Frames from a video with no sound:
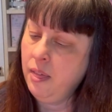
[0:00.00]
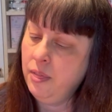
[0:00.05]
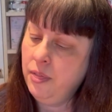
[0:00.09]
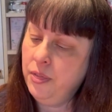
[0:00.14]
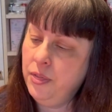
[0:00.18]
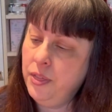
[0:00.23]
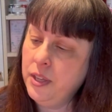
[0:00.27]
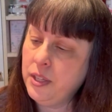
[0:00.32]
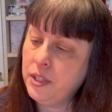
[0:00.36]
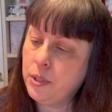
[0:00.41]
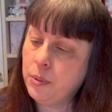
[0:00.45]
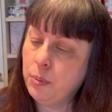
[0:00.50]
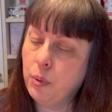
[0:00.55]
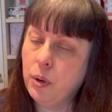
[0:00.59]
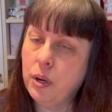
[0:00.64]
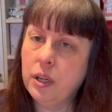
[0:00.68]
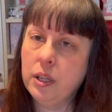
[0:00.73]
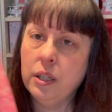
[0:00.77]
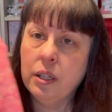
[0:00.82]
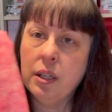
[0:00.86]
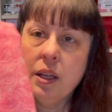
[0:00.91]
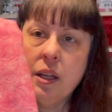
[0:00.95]
This
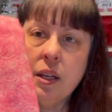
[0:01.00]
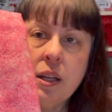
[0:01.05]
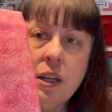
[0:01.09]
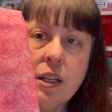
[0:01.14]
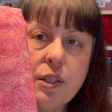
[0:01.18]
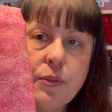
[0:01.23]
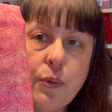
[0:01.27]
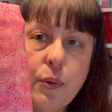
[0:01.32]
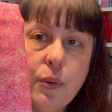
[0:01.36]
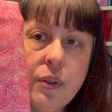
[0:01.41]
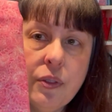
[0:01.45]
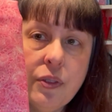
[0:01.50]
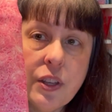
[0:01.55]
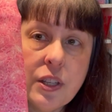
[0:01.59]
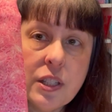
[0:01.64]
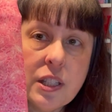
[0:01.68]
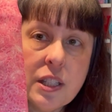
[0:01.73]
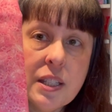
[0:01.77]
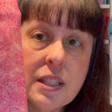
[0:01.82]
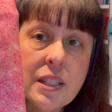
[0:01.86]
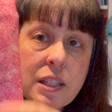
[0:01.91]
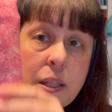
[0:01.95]
one is
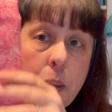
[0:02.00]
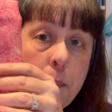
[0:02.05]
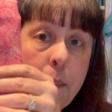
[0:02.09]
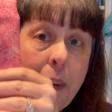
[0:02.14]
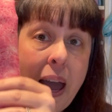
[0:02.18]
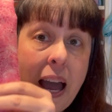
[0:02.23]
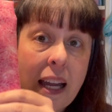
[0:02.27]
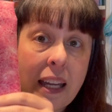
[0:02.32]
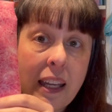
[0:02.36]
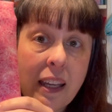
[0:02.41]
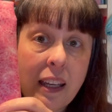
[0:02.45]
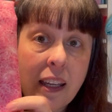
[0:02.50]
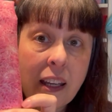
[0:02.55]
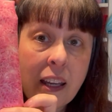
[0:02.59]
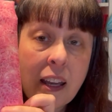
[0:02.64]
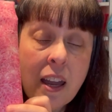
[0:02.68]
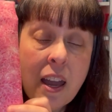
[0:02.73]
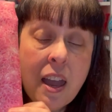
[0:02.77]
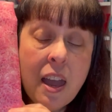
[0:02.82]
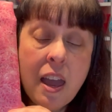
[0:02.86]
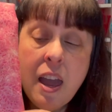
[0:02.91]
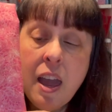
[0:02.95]
this is the backing,
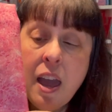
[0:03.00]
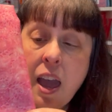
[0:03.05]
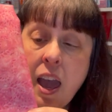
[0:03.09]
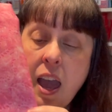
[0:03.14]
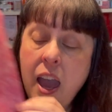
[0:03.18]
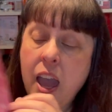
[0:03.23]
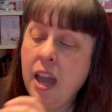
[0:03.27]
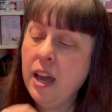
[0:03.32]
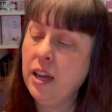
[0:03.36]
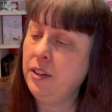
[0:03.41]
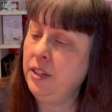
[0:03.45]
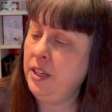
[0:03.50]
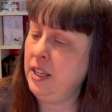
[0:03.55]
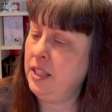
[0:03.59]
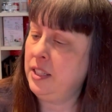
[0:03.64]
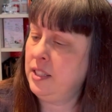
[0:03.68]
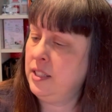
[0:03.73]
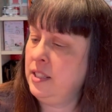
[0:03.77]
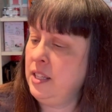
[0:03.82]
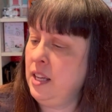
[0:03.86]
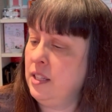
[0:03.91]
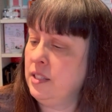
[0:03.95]
and it
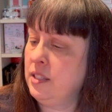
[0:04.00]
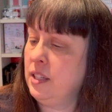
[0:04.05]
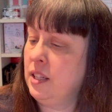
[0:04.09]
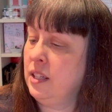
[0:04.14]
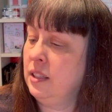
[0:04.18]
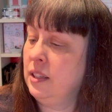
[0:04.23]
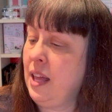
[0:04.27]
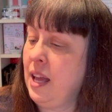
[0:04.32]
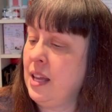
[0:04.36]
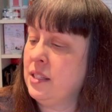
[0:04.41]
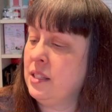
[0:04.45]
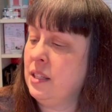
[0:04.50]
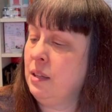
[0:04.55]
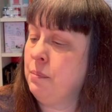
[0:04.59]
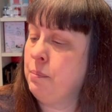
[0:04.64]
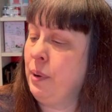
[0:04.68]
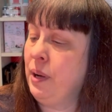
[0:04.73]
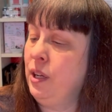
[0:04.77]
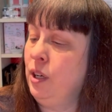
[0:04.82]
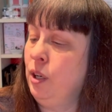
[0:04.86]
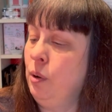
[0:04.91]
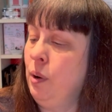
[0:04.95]
says Classic
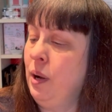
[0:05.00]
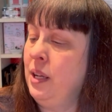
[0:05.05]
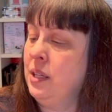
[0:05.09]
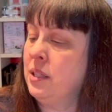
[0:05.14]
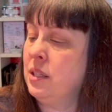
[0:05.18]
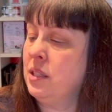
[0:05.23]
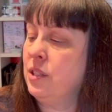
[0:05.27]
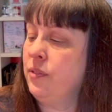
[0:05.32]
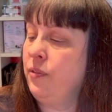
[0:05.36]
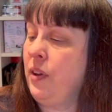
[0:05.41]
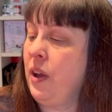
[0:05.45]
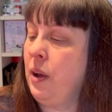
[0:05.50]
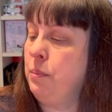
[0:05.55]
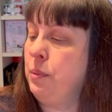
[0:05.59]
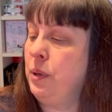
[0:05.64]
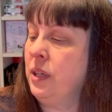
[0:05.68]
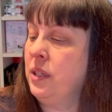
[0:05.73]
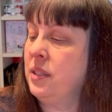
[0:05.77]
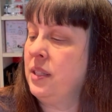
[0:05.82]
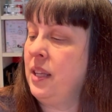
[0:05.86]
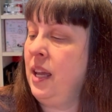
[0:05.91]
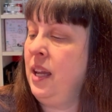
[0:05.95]
by Oasis
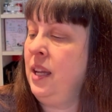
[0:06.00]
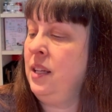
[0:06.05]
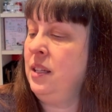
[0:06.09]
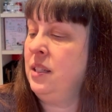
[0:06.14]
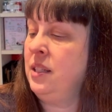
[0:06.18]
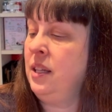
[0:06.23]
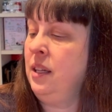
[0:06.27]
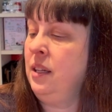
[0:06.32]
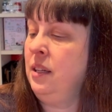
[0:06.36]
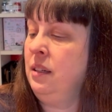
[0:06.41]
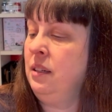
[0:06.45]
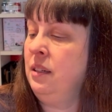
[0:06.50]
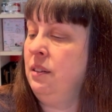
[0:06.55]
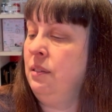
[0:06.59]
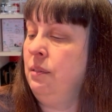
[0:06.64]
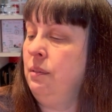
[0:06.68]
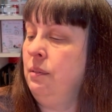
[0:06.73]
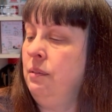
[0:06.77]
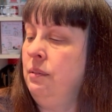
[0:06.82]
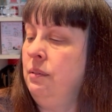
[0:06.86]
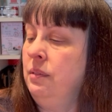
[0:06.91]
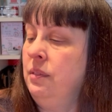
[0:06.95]
Fabrics
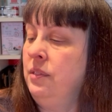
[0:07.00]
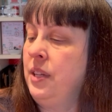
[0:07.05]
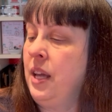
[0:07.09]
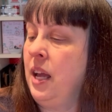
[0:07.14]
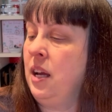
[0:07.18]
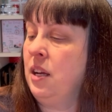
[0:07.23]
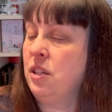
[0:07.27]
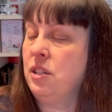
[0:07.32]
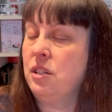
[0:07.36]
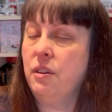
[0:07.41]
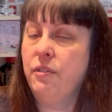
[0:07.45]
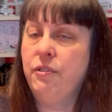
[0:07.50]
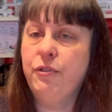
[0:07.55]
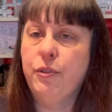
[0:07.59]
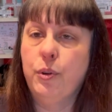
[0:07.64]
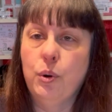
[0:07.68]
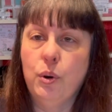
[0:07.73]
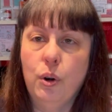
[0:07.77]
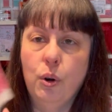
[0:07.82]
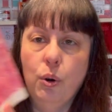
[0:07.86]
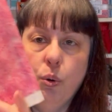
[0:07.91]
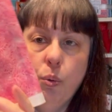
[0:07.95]

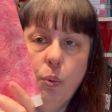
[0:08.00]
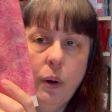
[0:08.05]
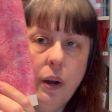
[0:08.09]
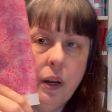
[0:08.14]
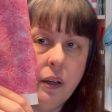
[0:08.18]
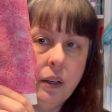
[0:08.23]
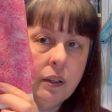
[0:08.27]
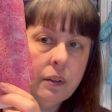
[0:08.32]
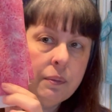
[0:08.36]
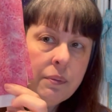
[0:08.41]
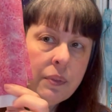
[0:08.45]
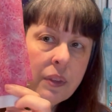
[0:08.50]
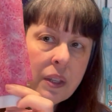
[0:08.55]
18-401.